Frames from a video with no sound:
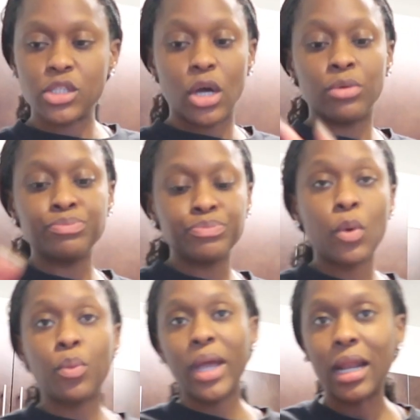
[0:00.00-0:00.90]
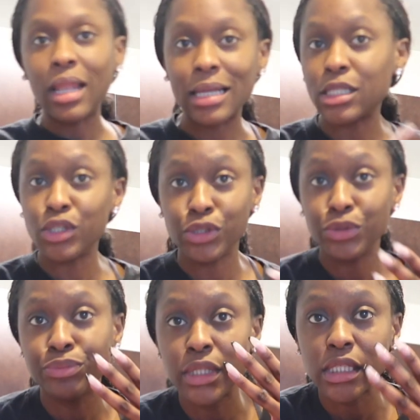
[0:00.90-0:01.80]
So we got a lot to
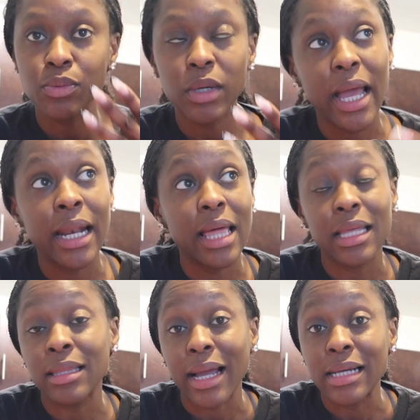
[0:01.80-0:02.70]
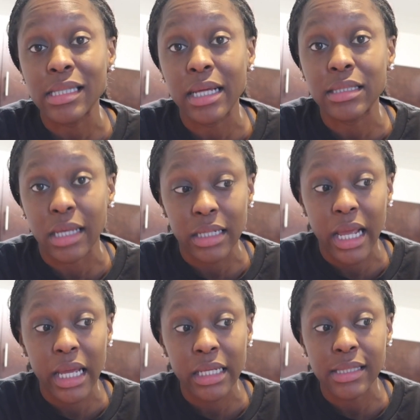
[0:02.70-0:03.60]
do this weekend. And then like I said,
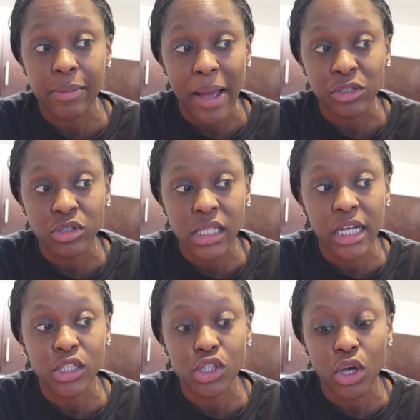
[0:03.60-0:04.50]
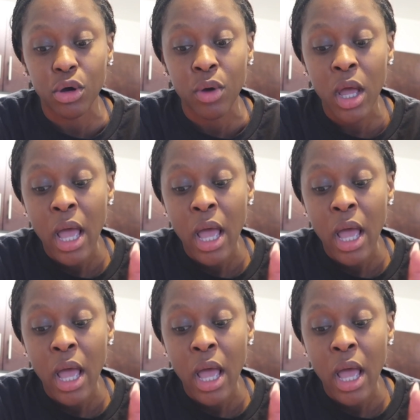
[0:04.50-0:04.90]
Sunday is St. Patrick's Day. So